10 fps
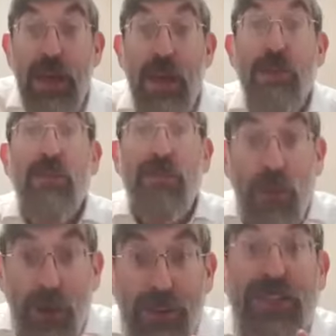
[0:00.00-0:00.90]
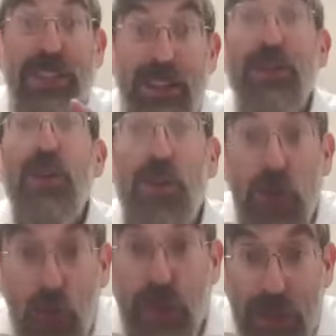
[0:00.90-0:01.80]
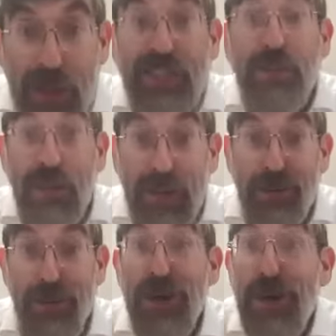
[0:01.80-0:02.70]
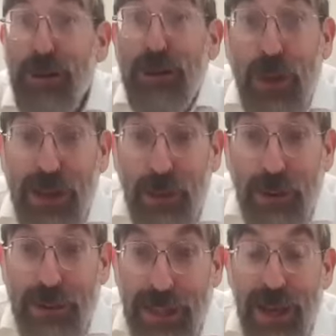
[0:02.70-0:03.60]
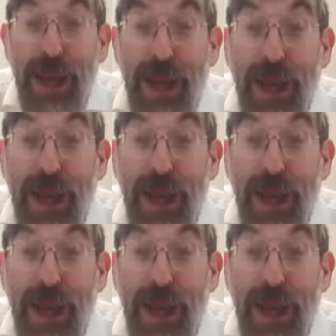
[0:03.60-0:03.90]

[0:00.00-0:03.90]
If a father sells a daughter, that's a Mechira. Because what did the Gemara say?